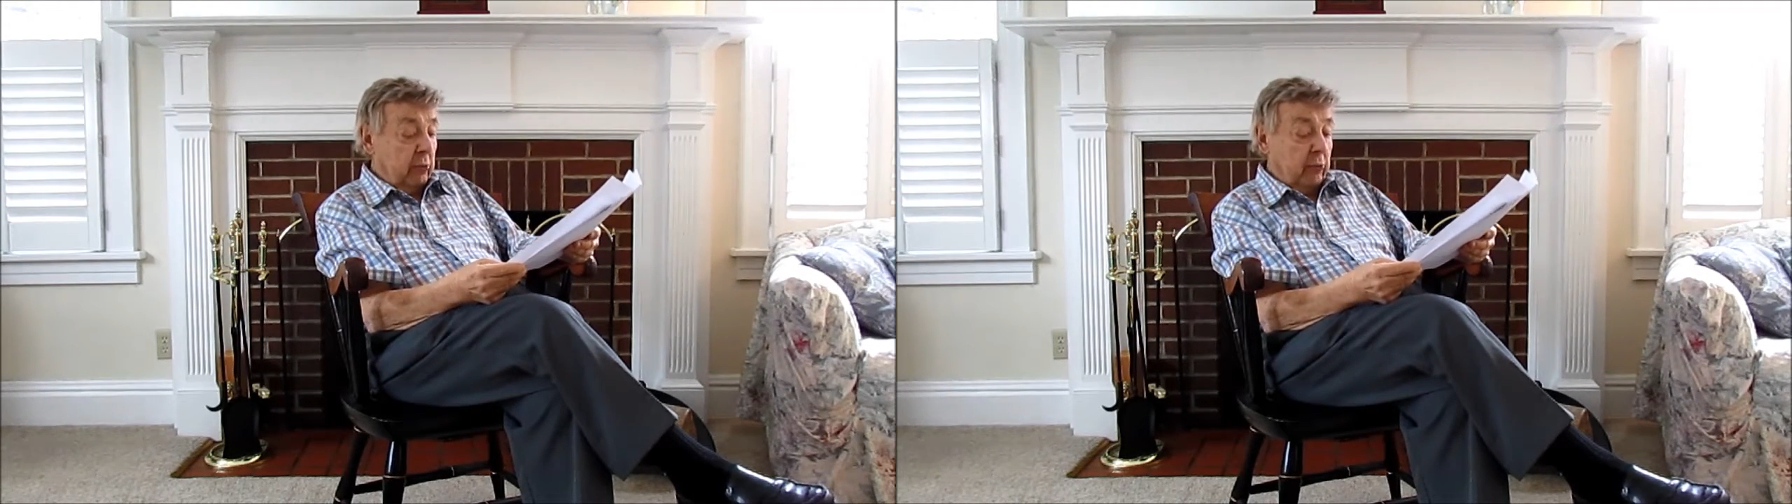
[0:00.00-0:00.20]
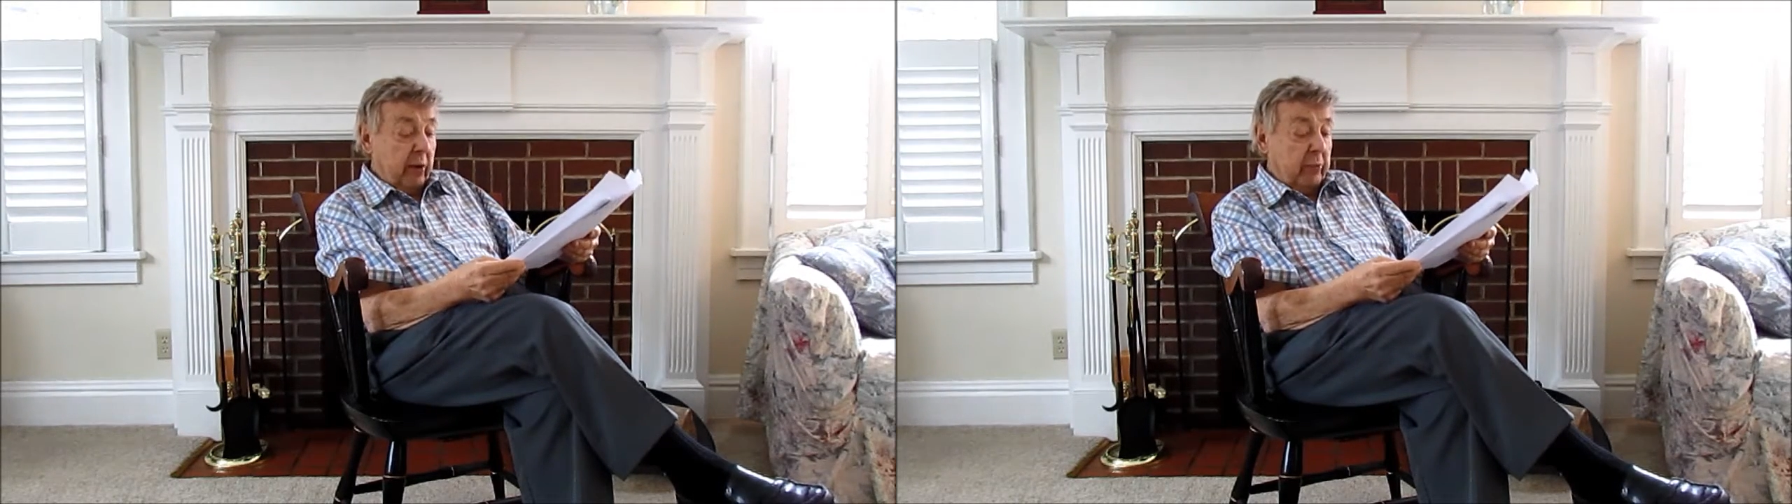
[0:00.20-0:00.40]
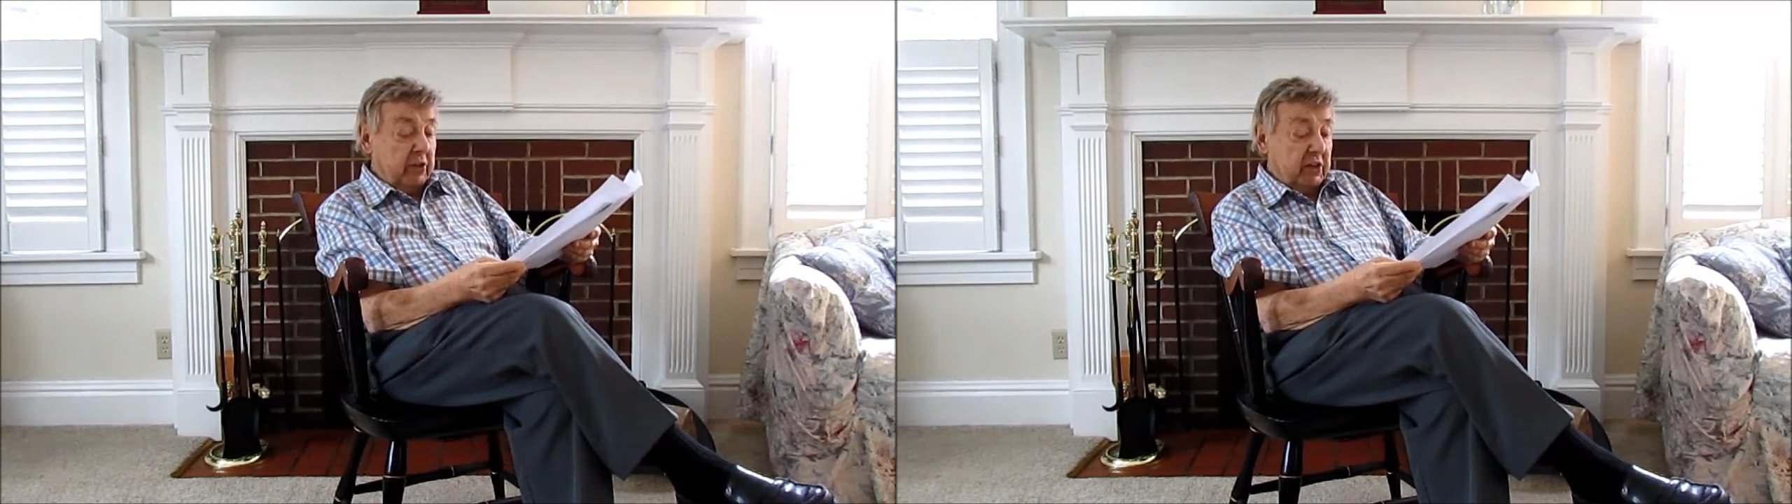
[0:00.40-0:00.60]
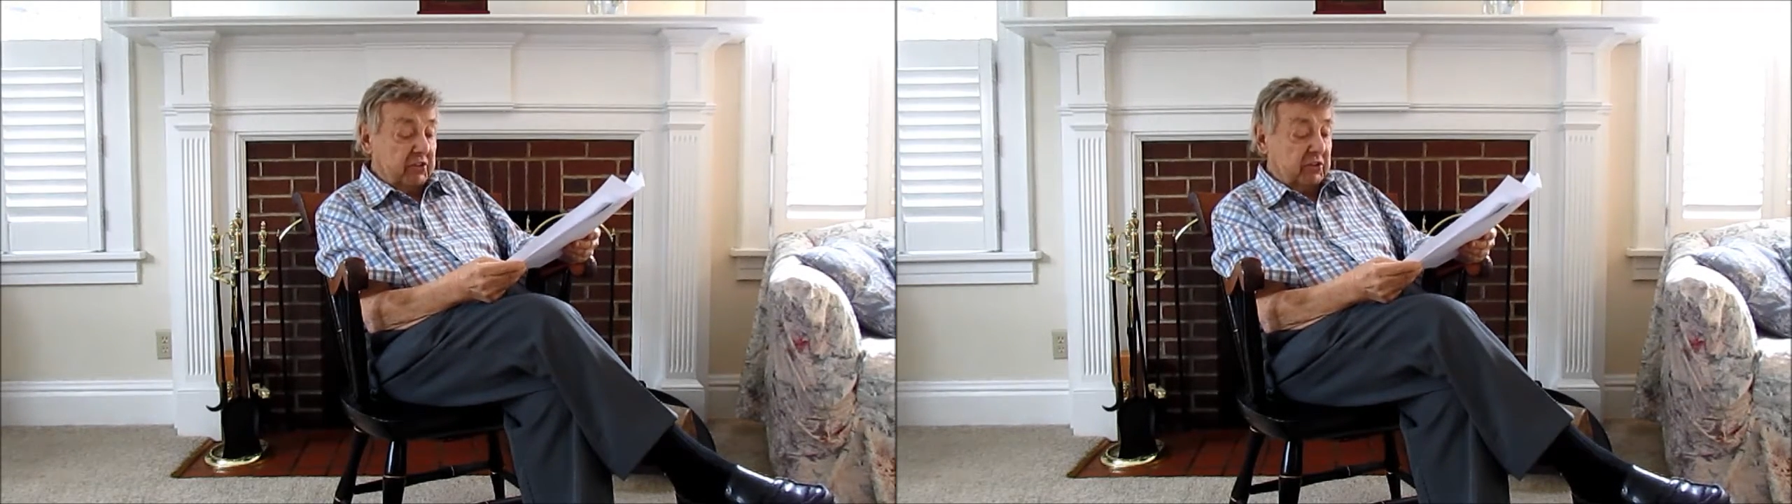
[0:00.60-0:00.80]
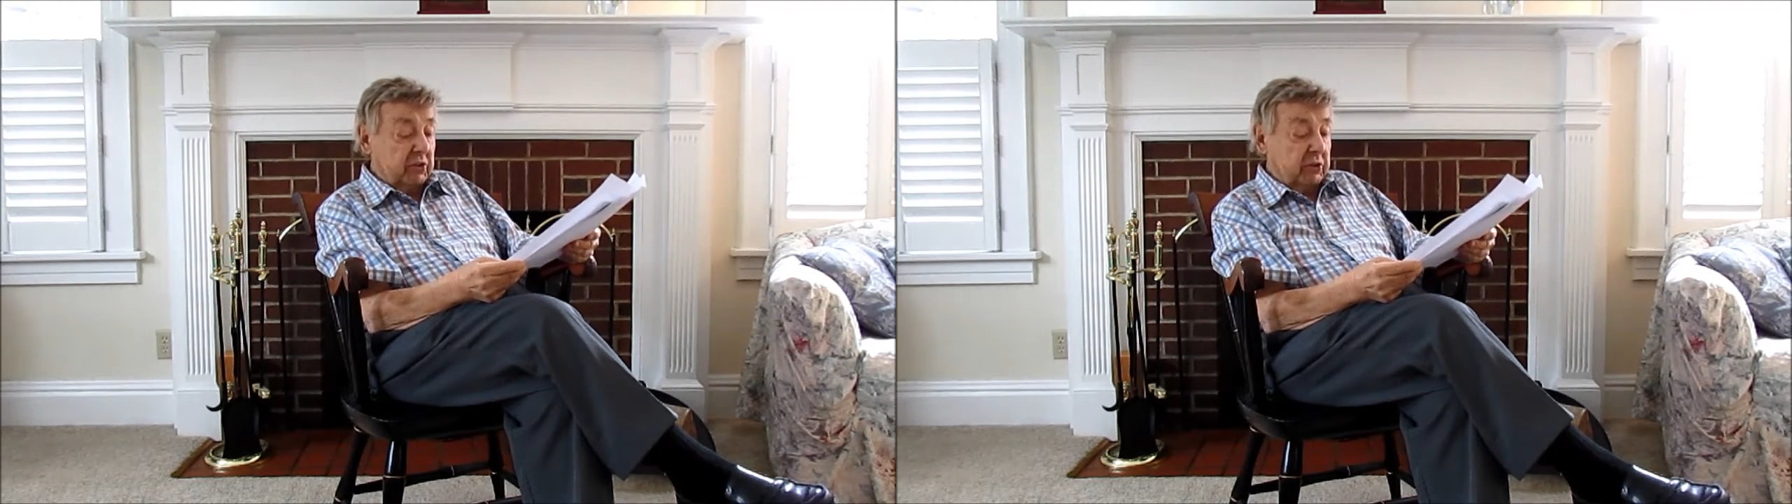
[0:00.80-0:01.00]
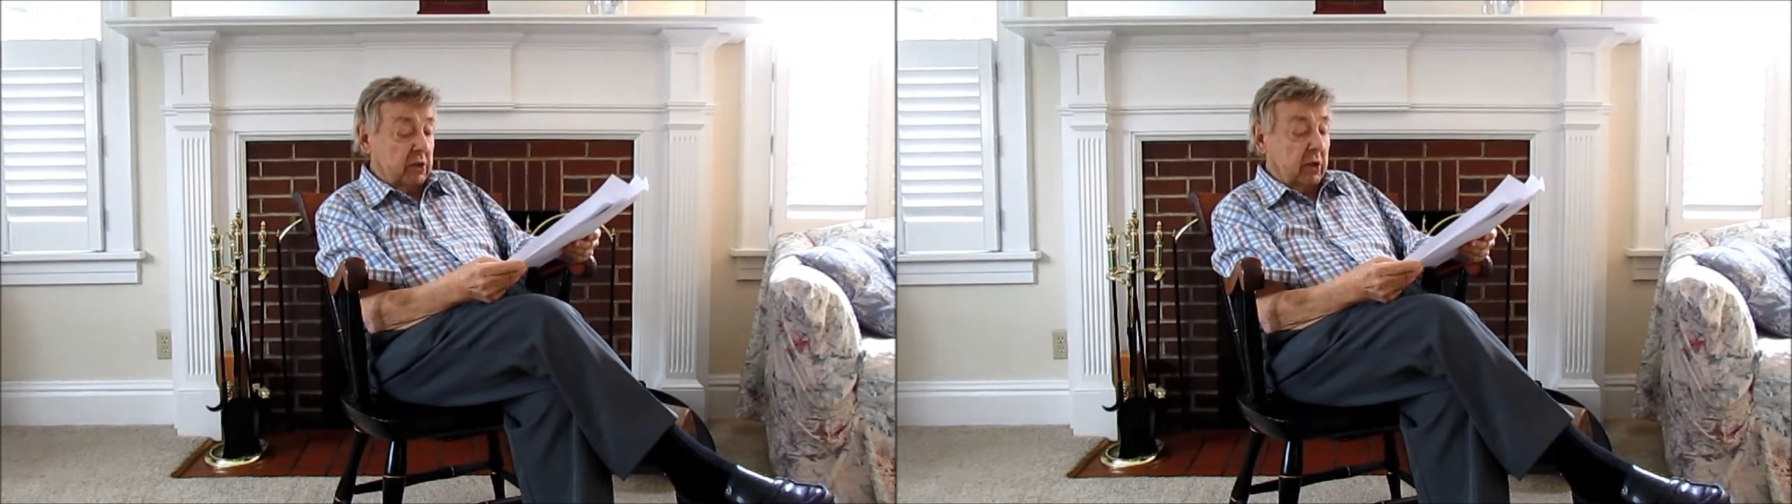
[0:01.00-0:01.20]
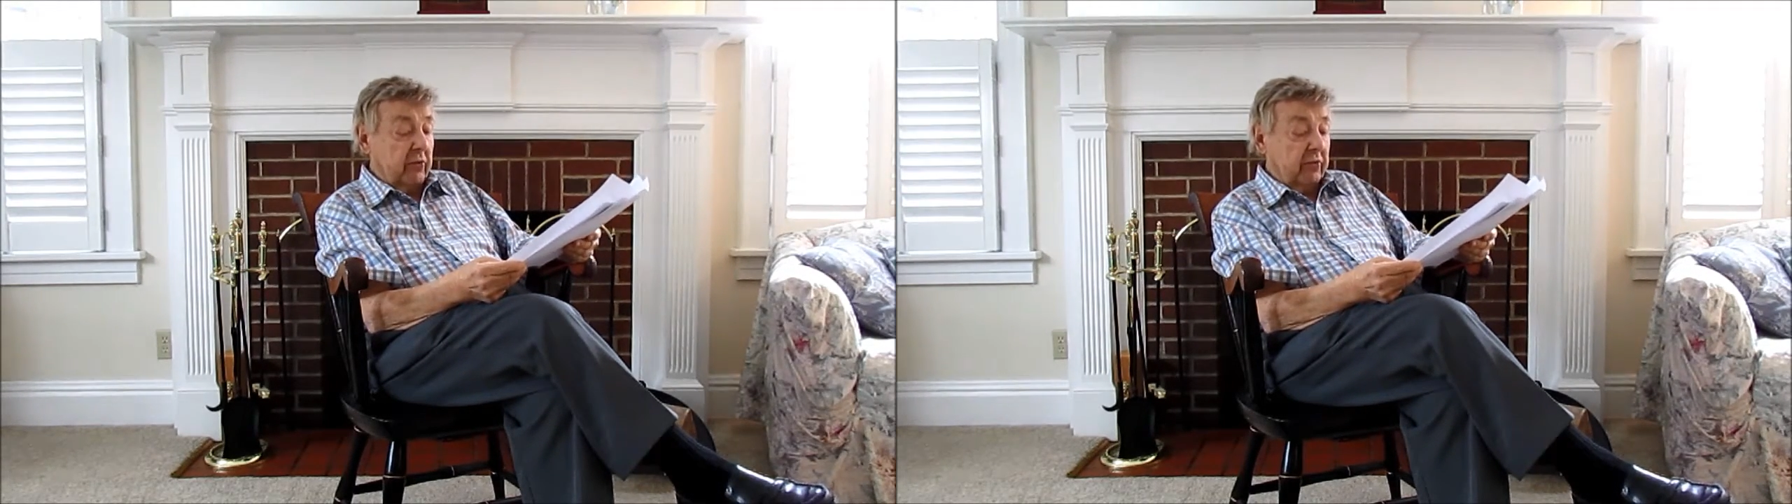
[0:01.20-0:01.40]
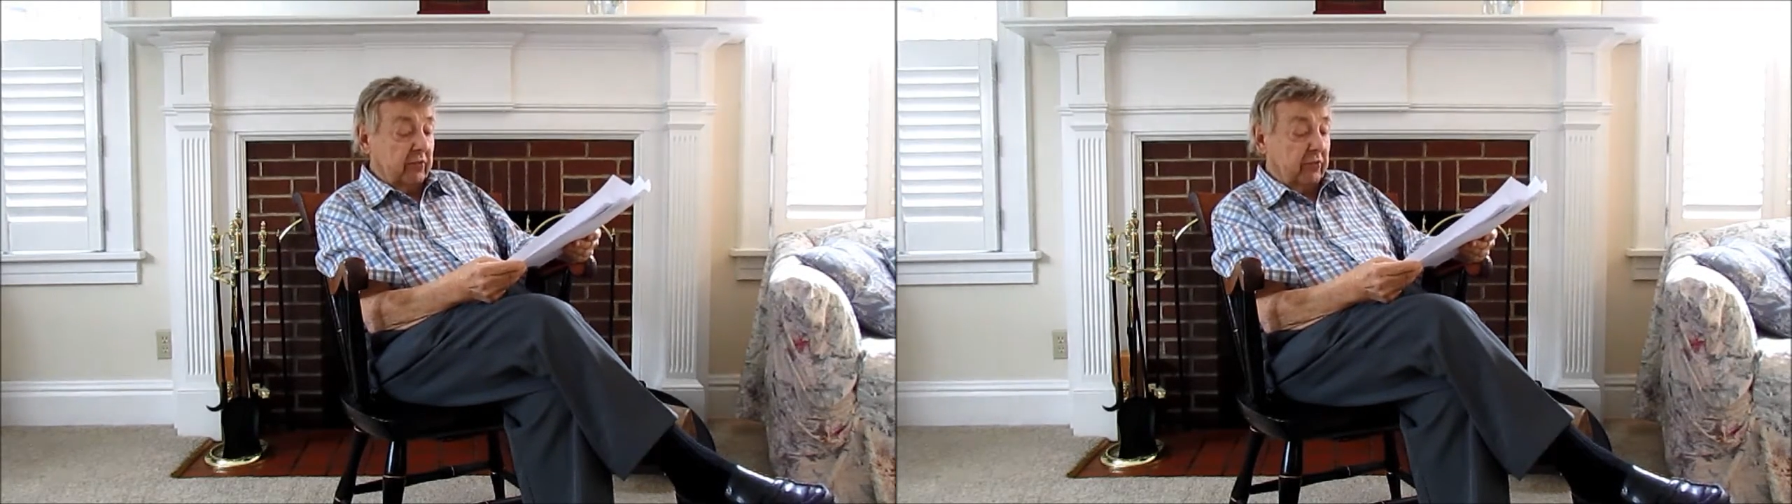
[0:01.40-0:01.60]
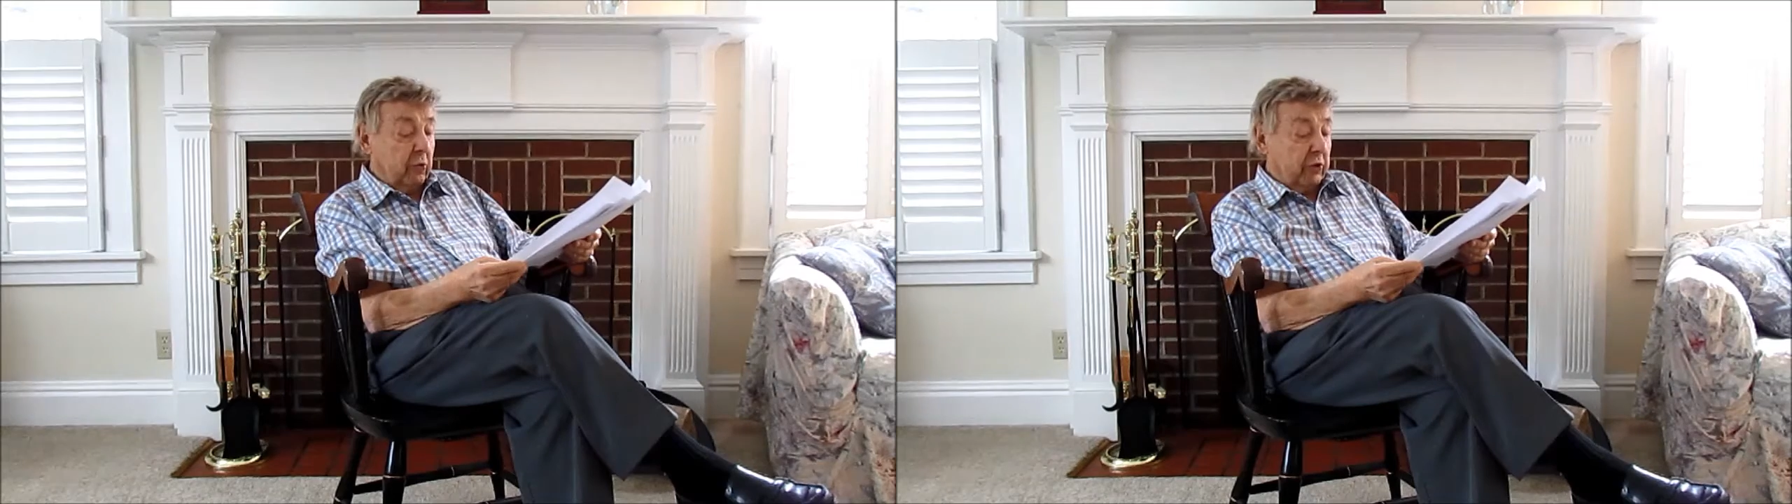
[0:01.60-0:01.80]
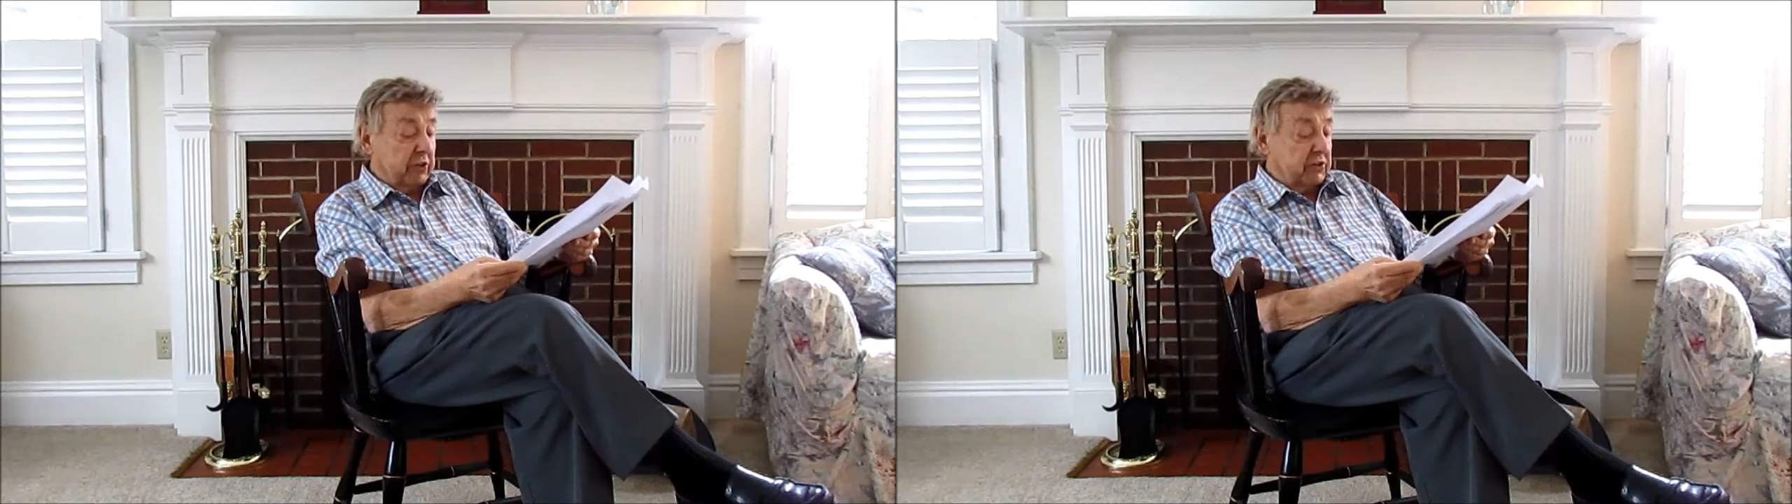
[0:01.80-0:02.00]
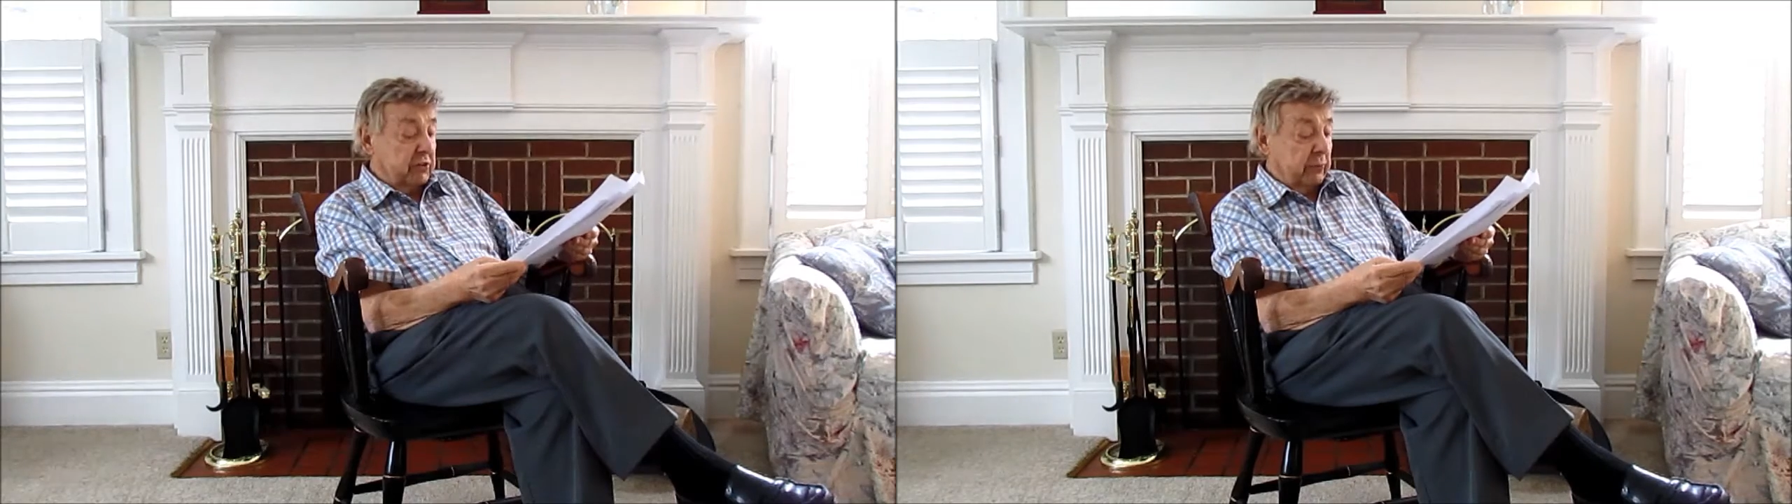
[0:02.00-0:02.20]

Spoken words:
reminiscent of the 40s,